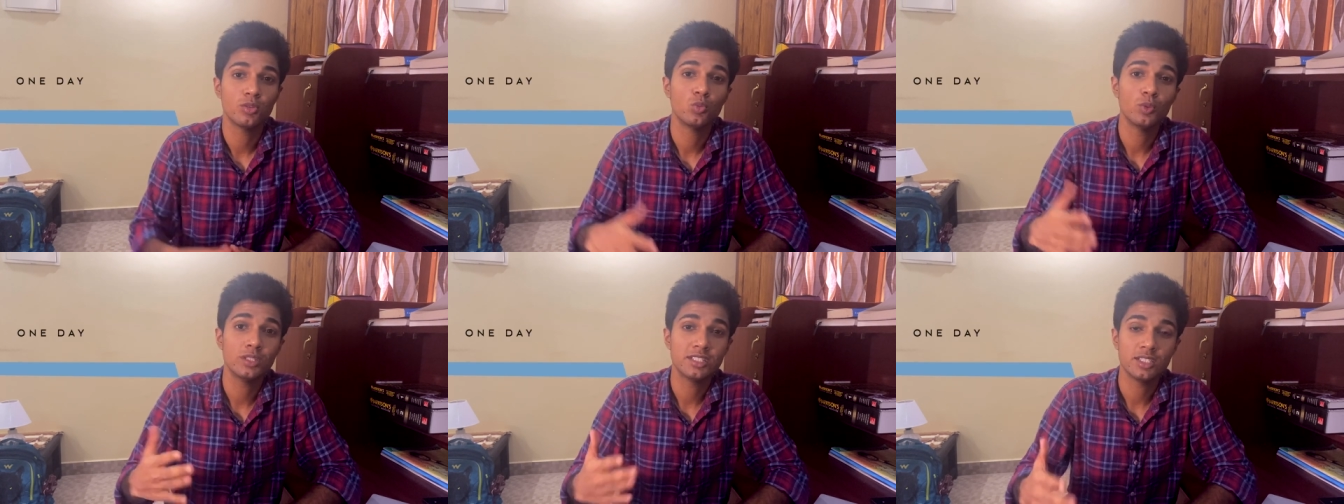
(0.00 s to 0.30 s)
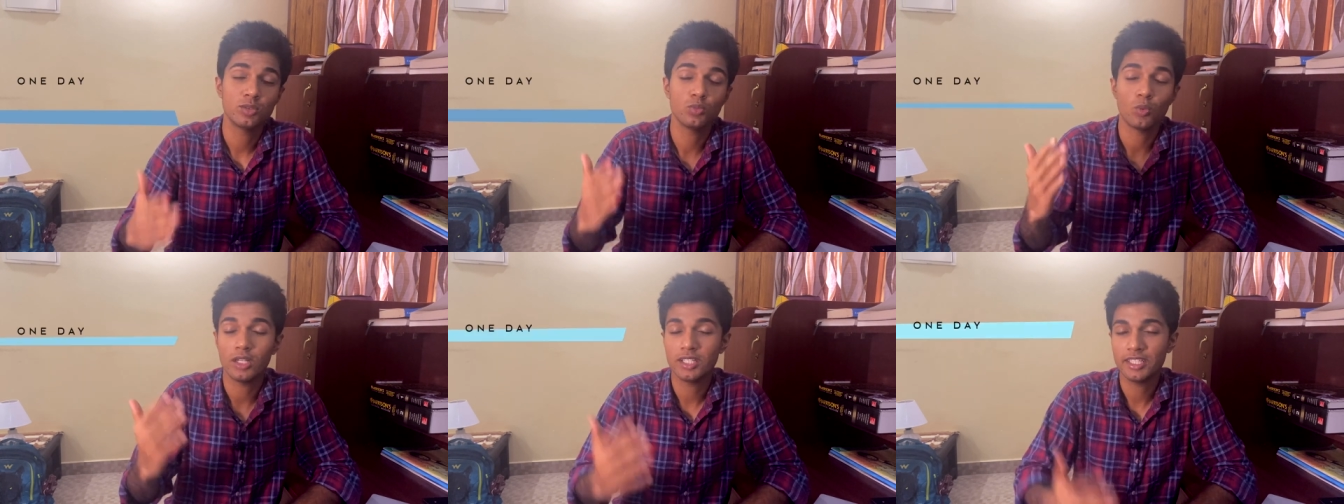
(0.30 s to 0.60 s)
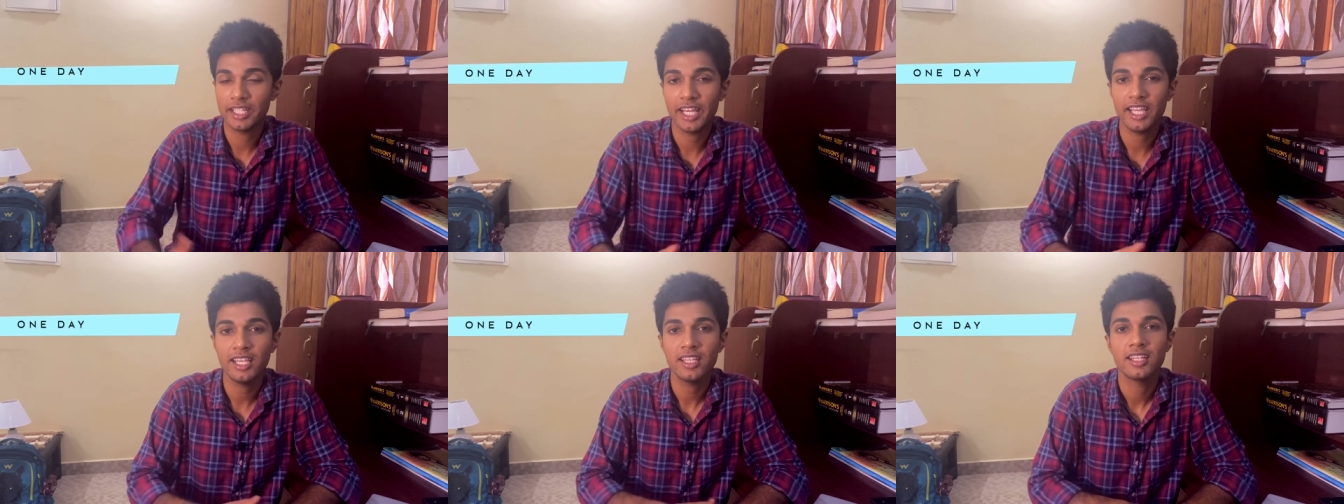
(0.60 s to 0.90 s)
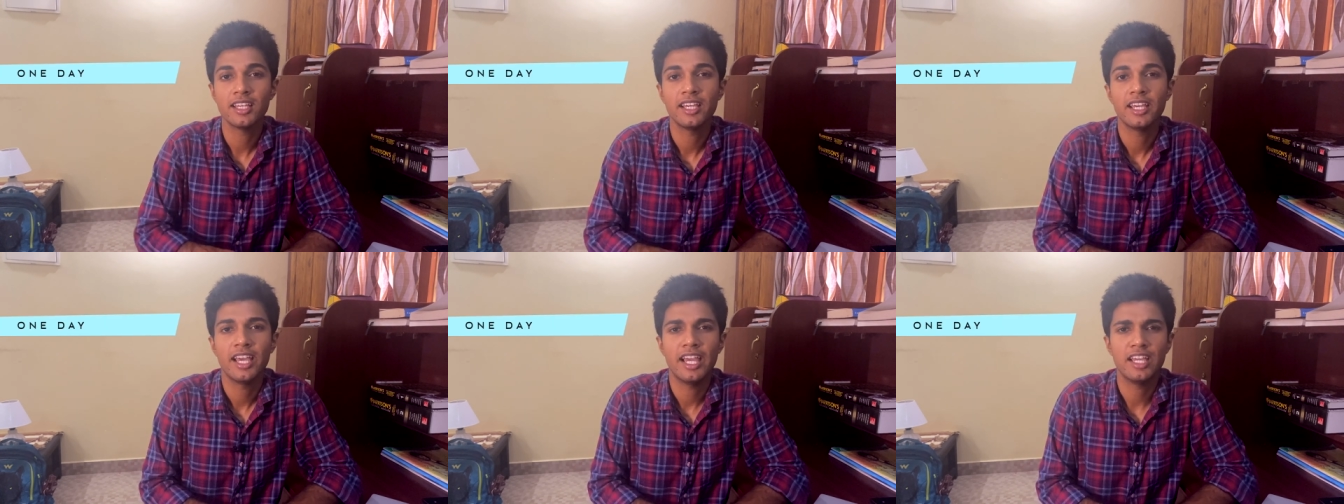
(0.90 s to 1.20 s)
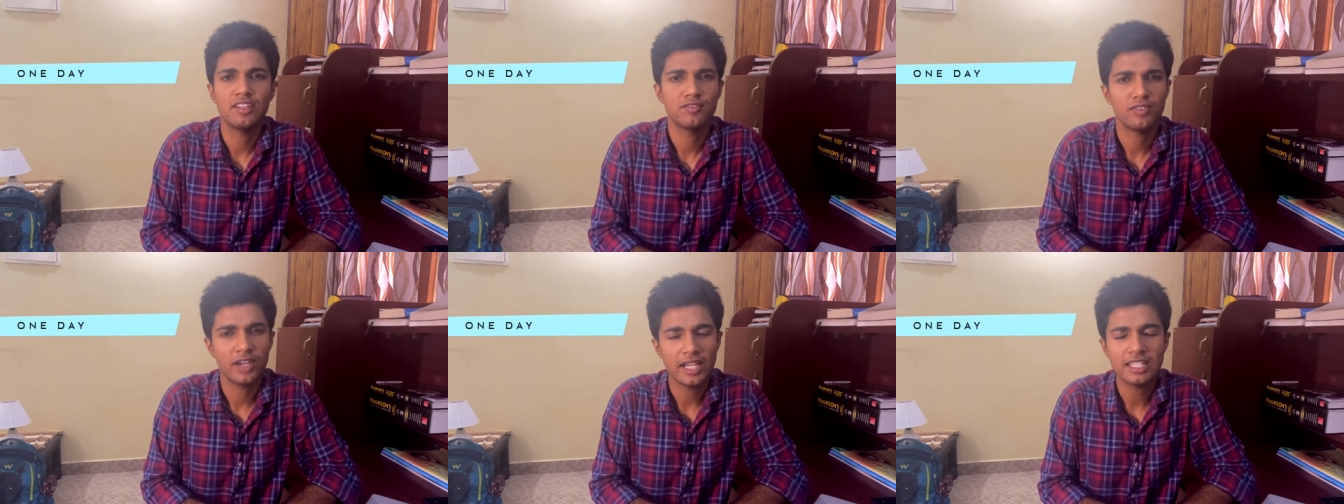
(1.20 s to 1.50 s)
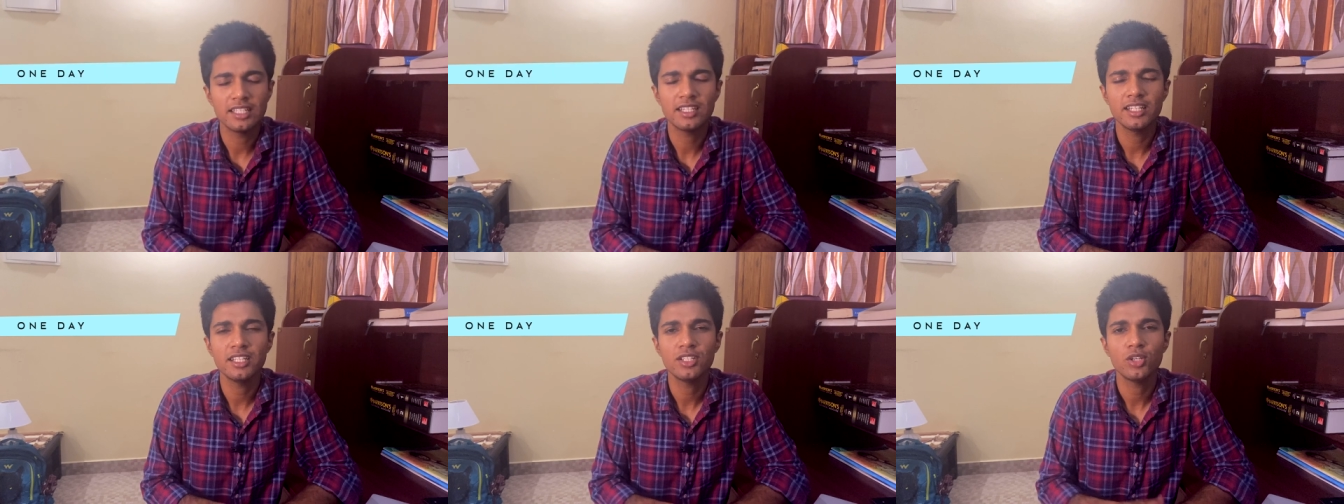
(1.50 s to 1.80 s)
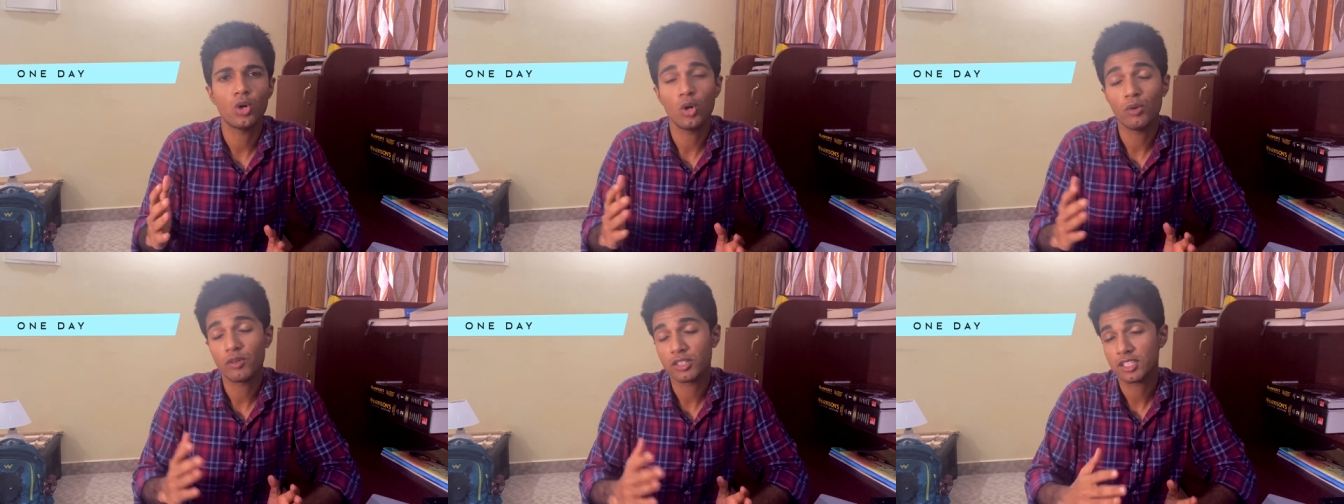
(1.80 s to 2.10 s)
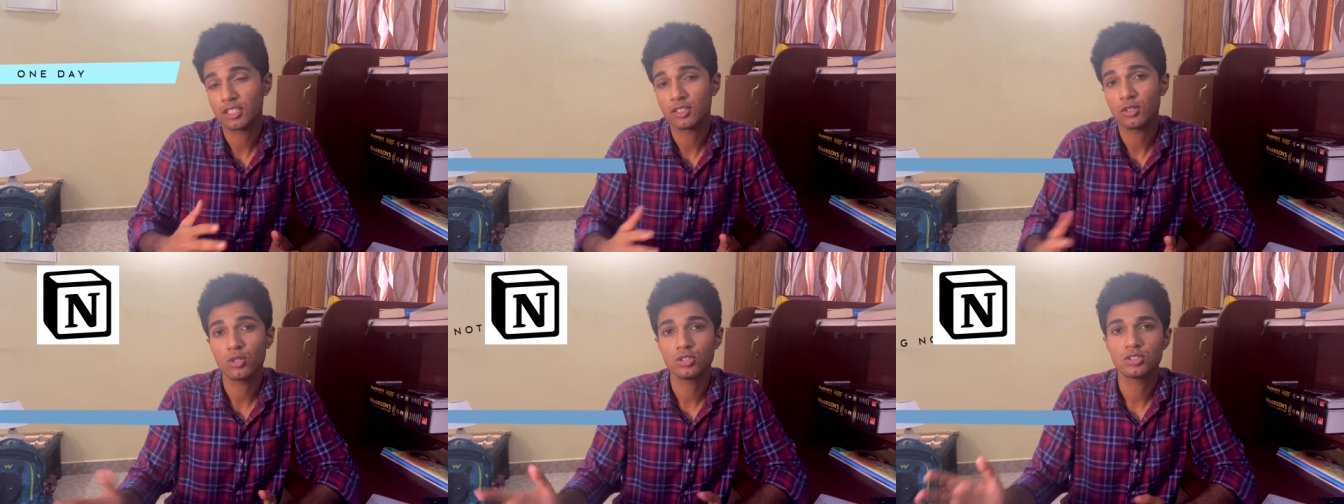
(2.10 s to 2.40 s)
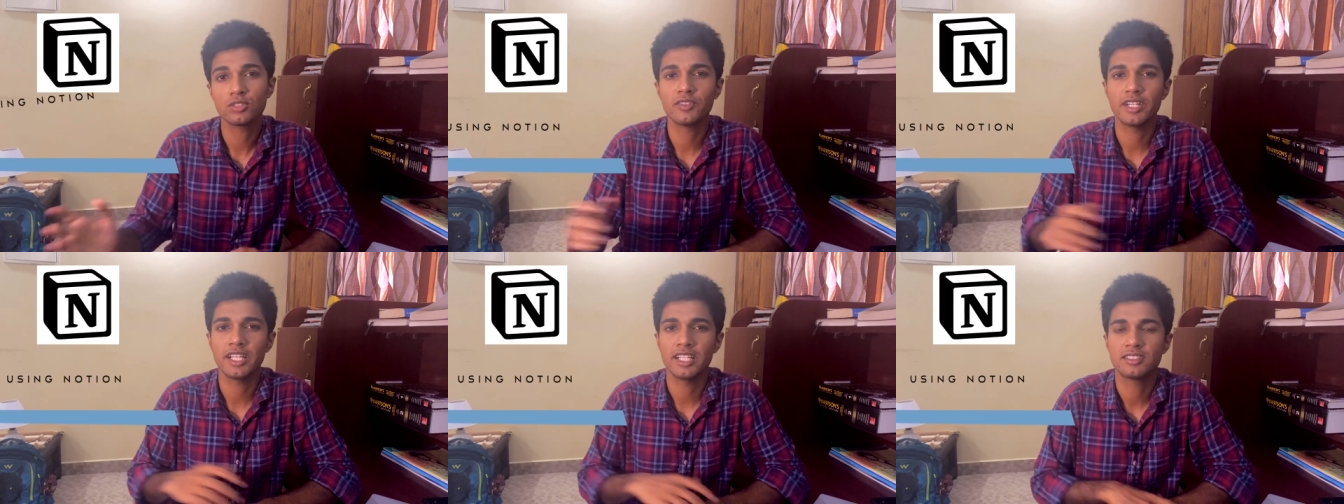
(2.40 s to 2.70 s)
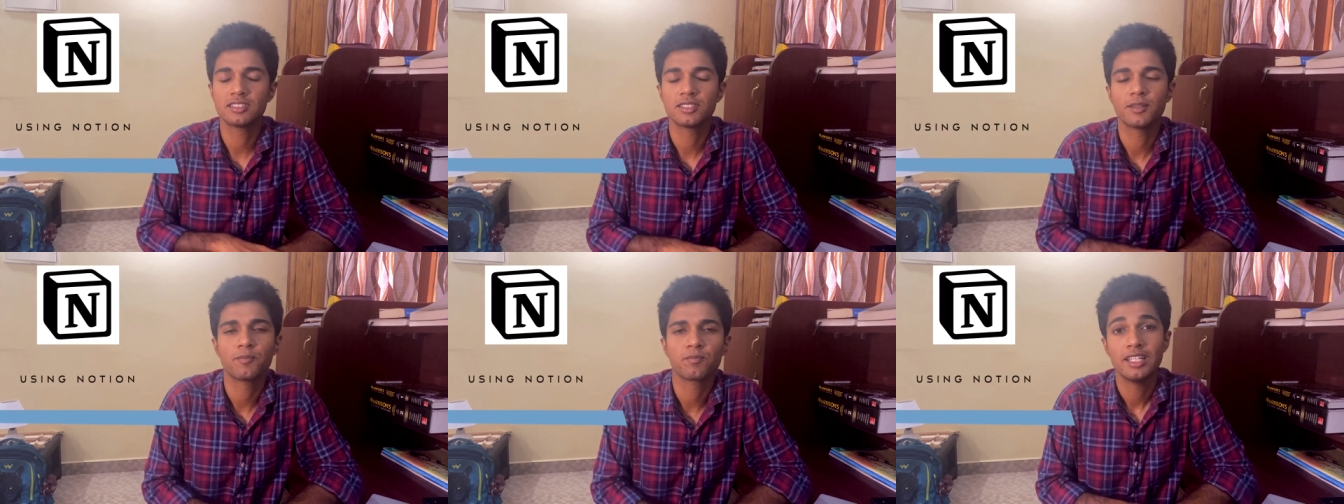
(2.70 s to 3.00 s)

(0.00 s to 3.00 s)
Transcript: within one day, and finally over the course of days.